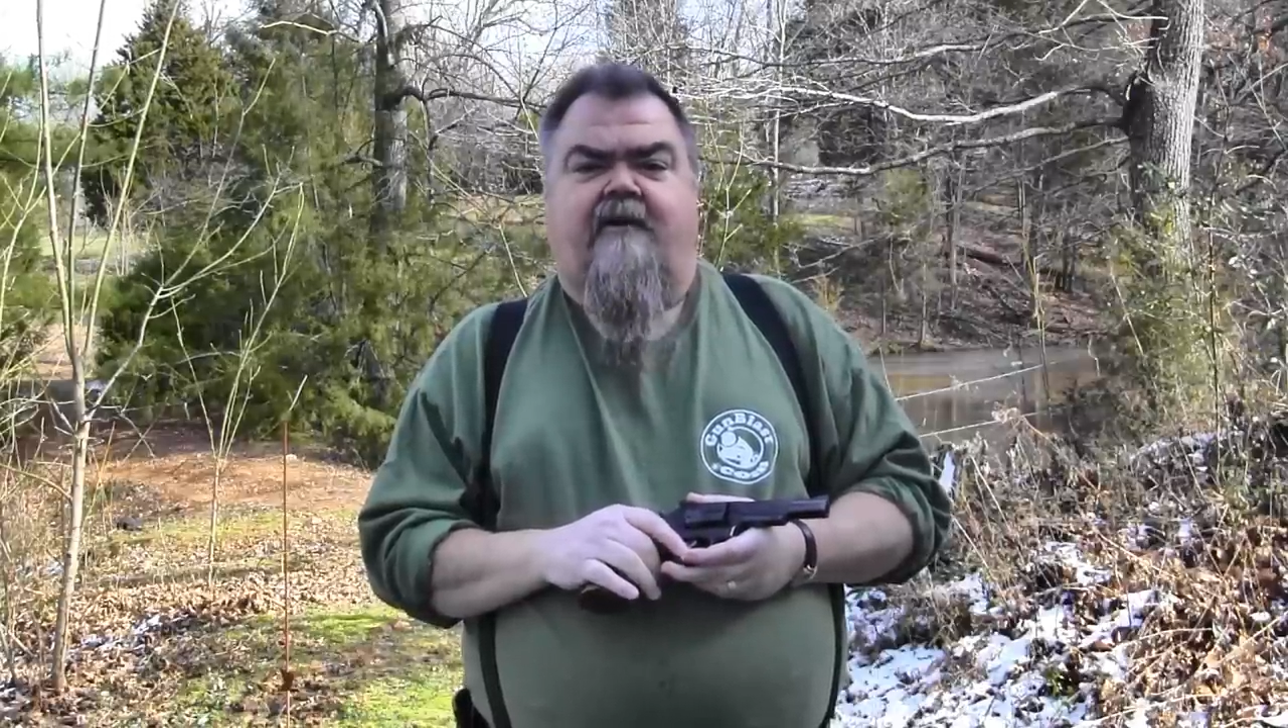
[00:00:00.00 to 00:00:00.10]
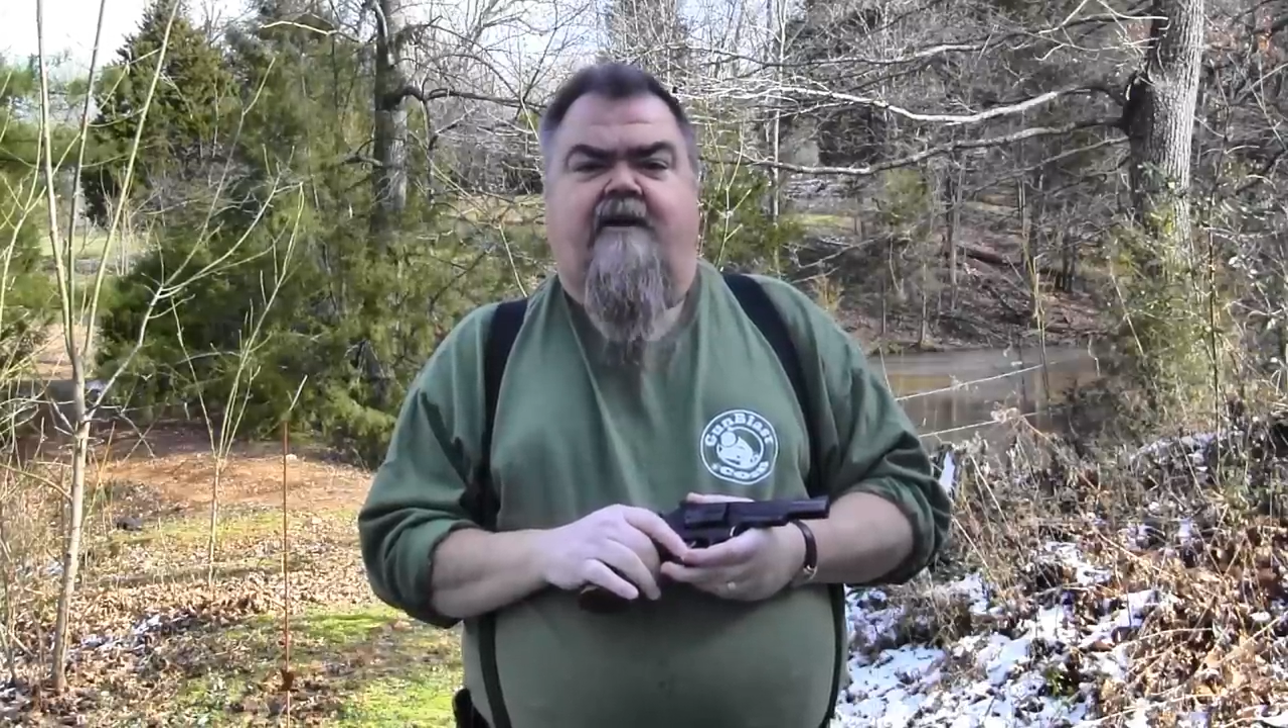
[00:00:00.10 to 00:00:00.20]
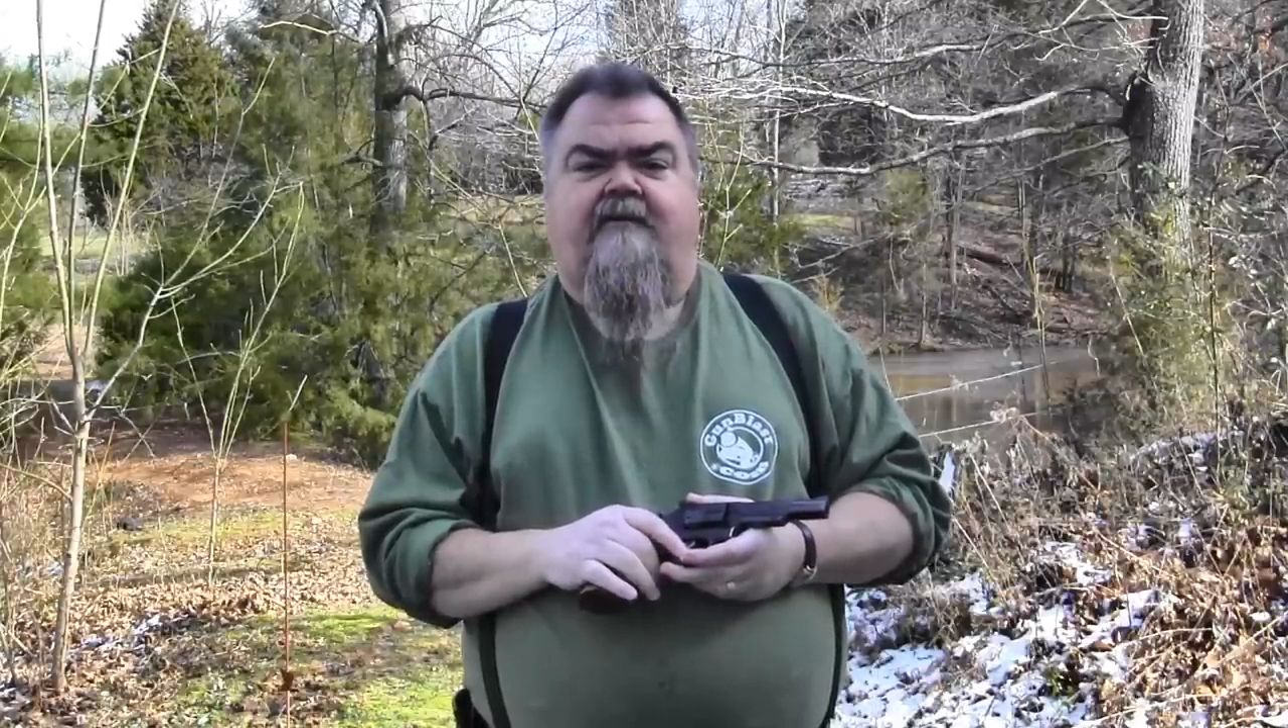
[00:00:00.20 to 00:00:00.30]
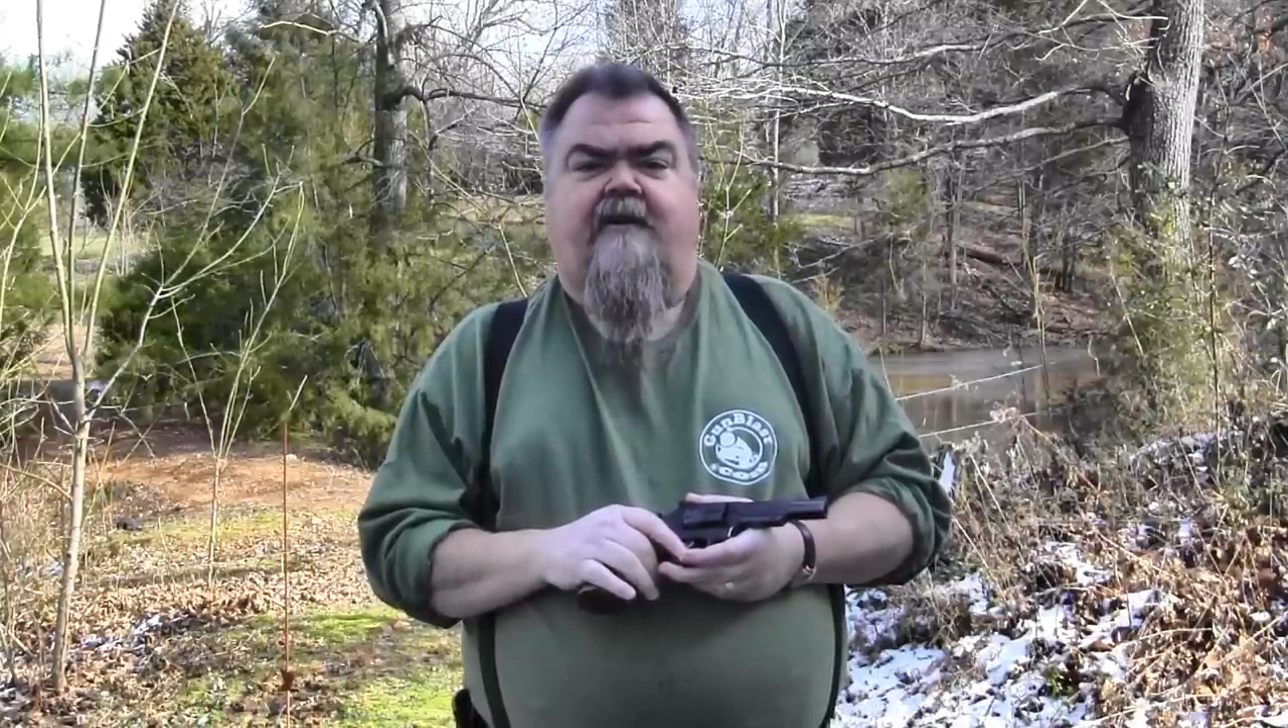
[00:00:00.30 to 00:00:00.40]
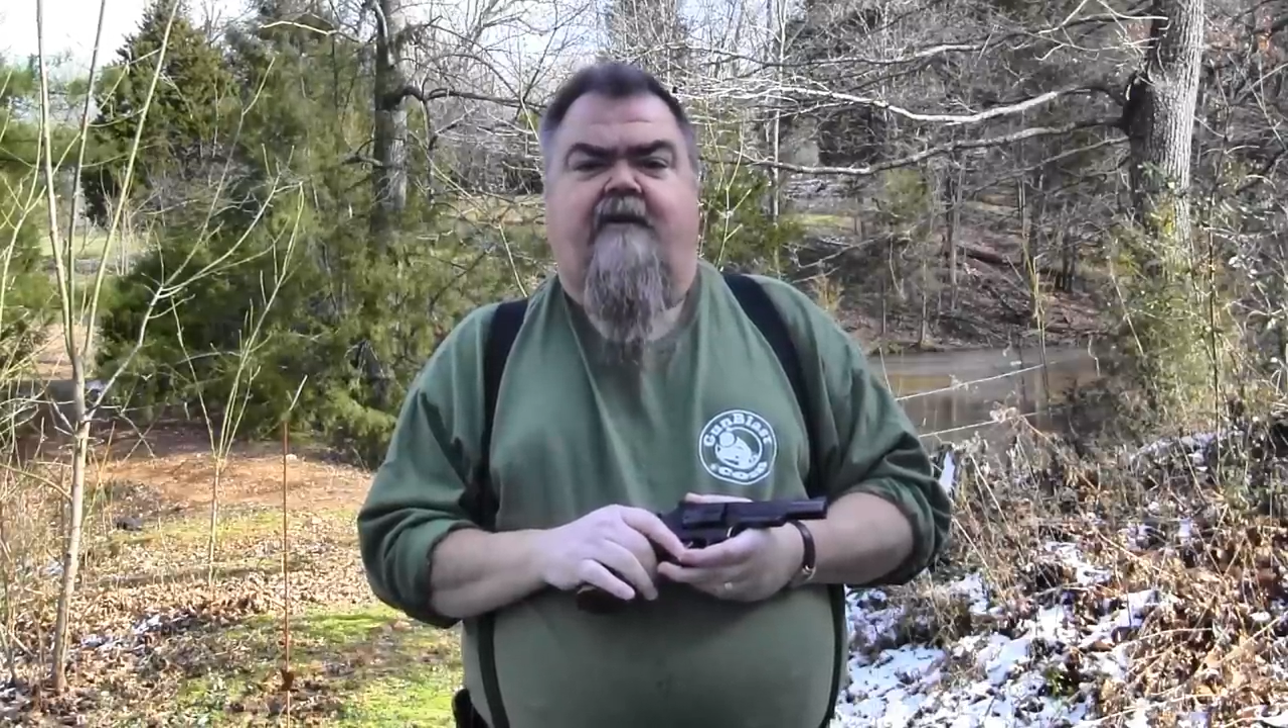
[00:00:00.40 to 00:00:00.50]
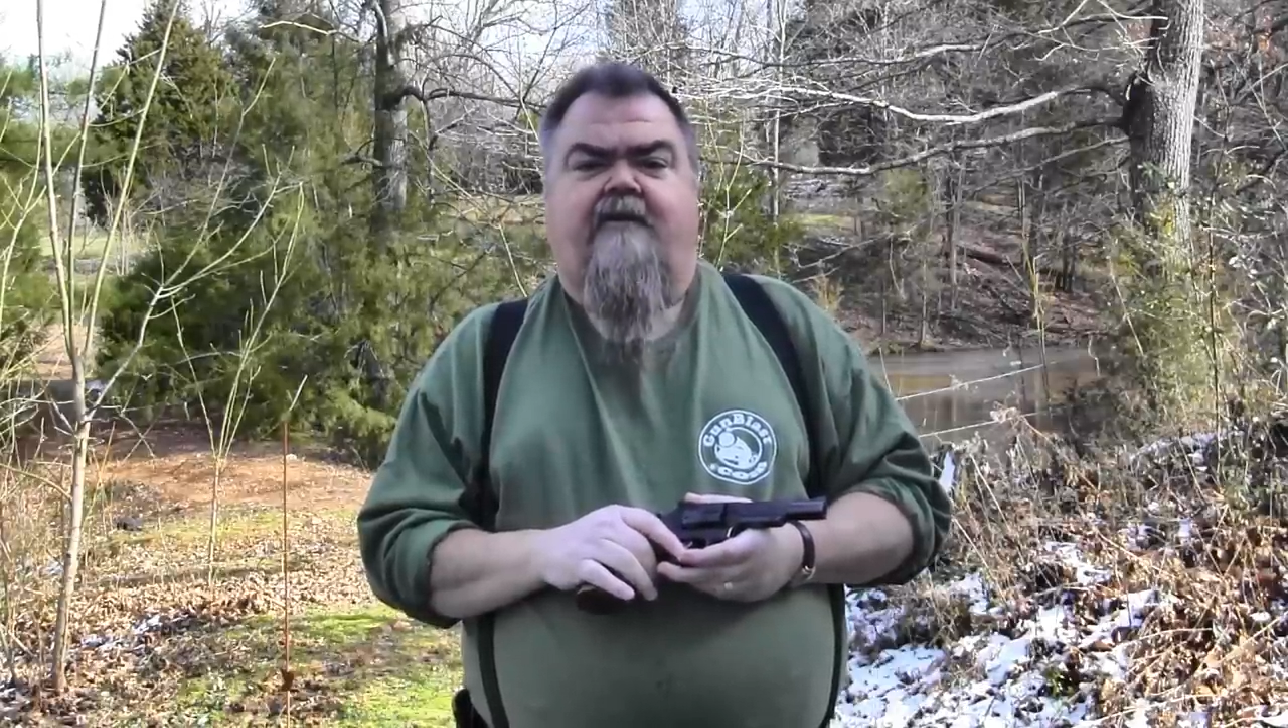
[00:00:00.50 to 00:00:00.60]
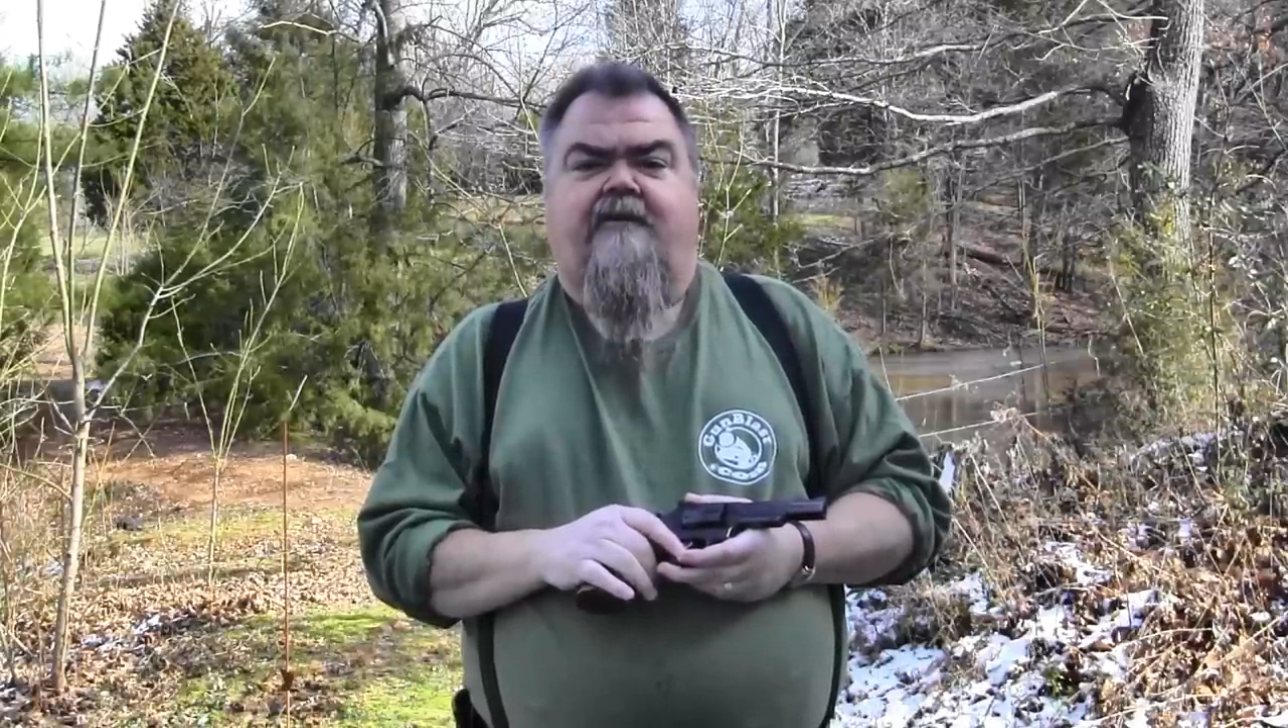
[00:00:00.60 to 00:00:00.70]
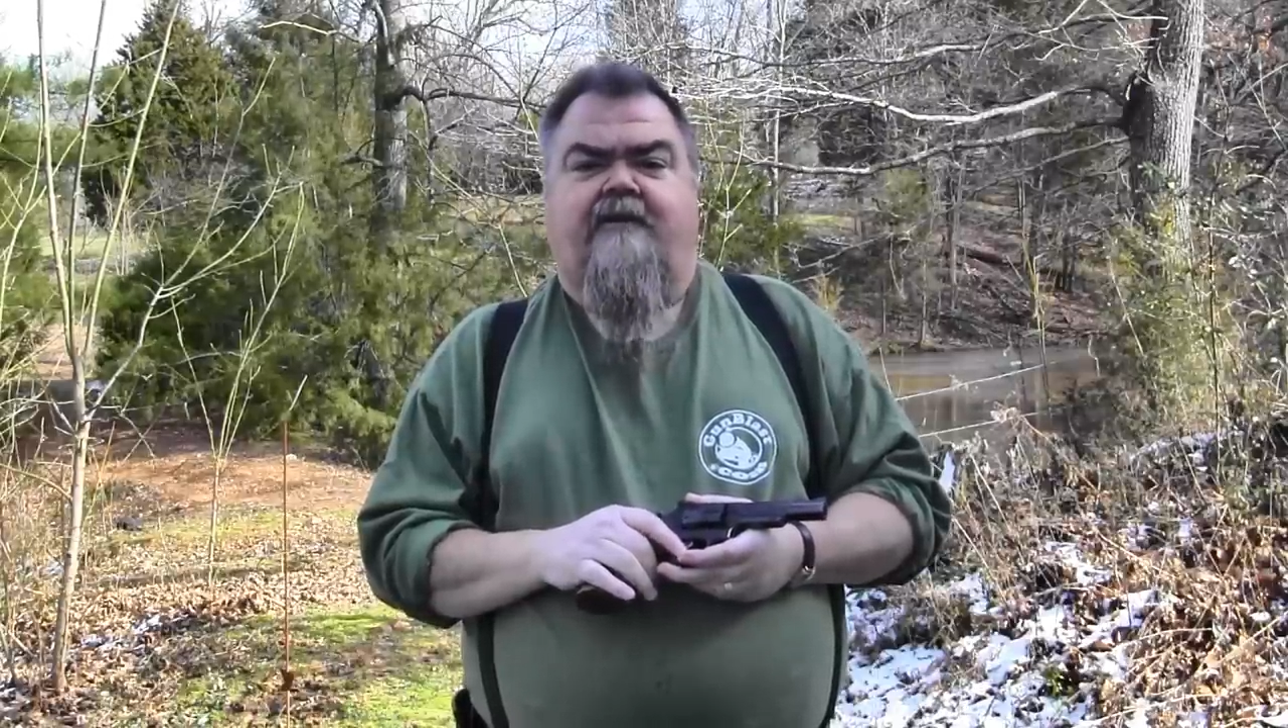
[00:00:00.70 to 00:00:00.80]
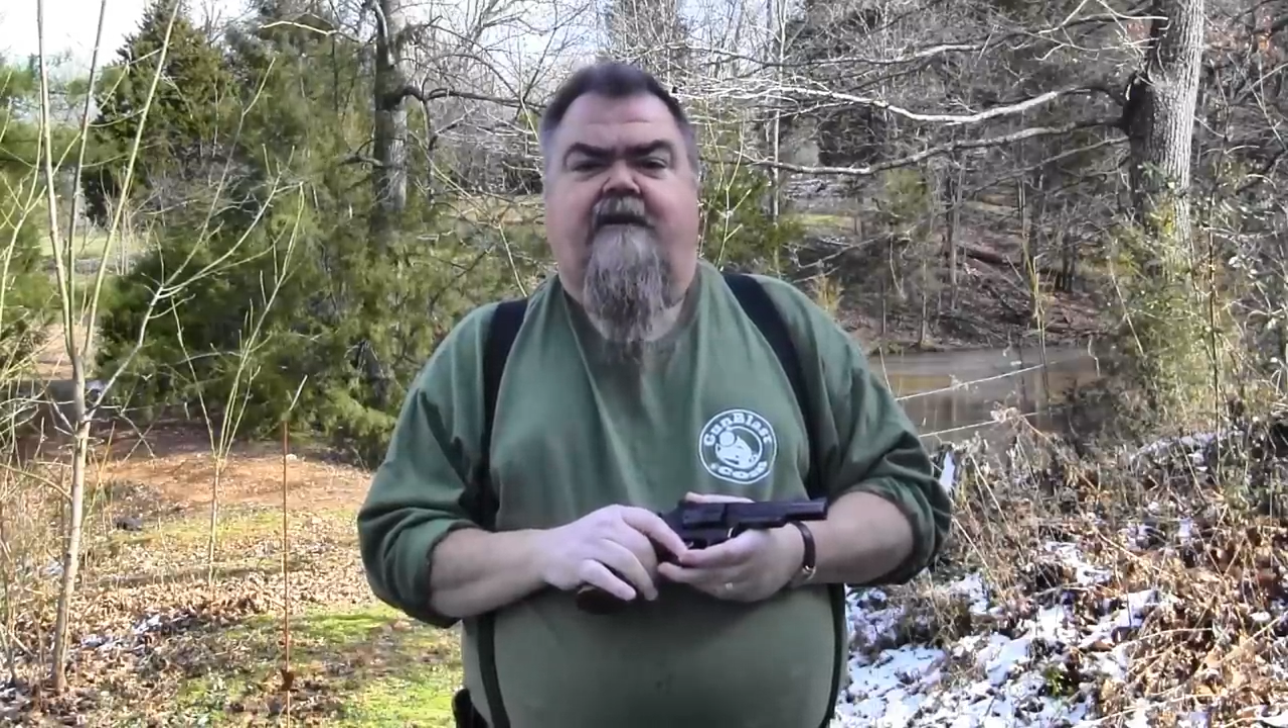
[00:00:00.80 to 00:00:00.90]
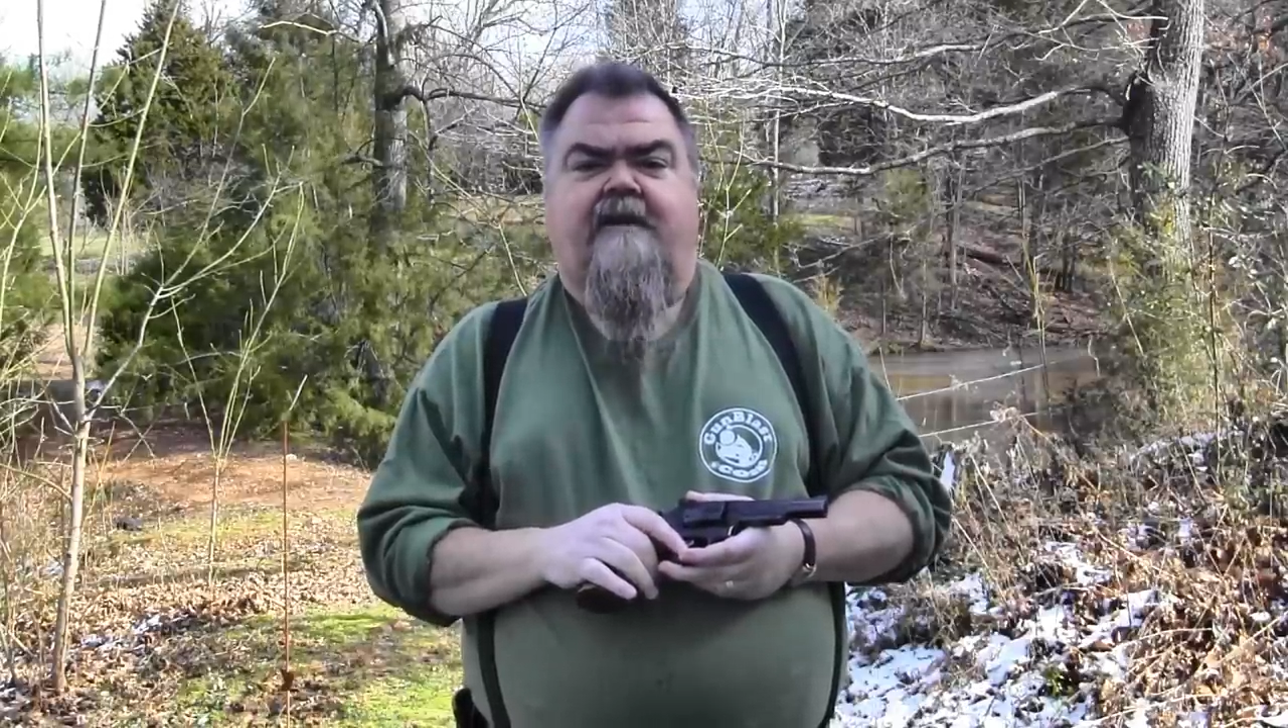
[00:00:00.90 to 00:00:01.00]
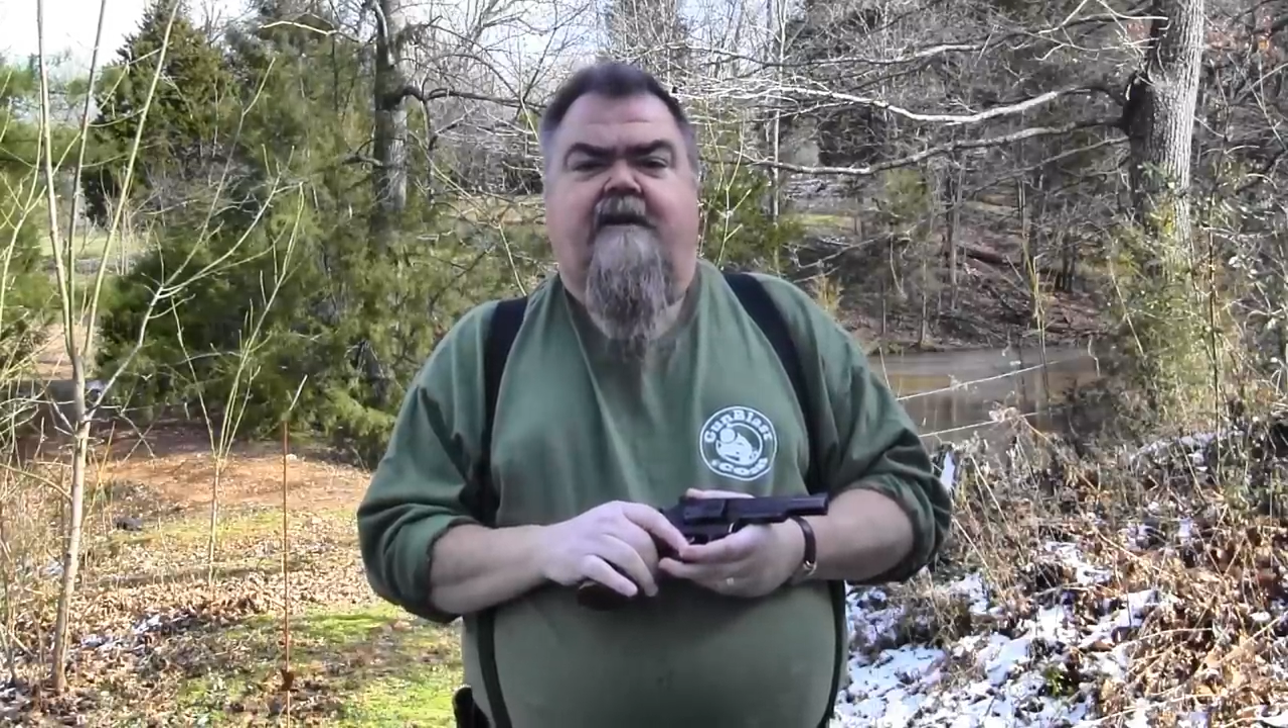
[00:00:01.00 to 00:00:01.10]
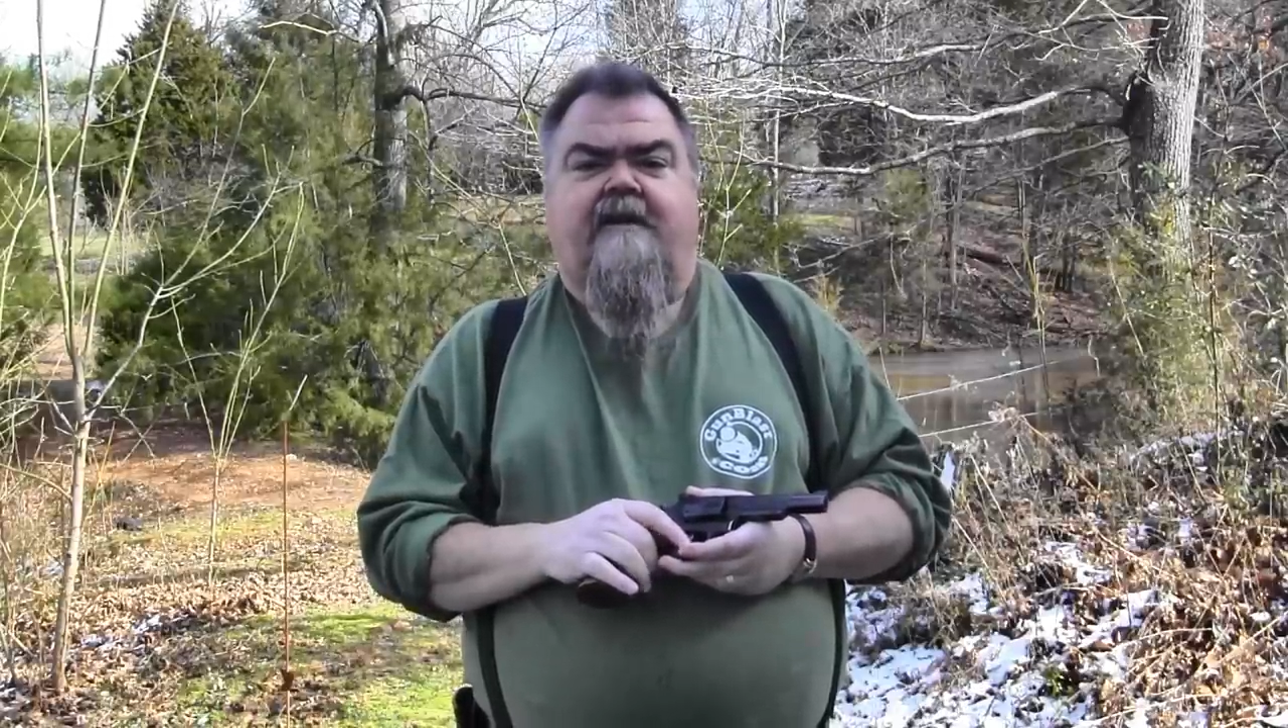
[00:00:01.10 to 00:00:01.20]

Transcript: transfers and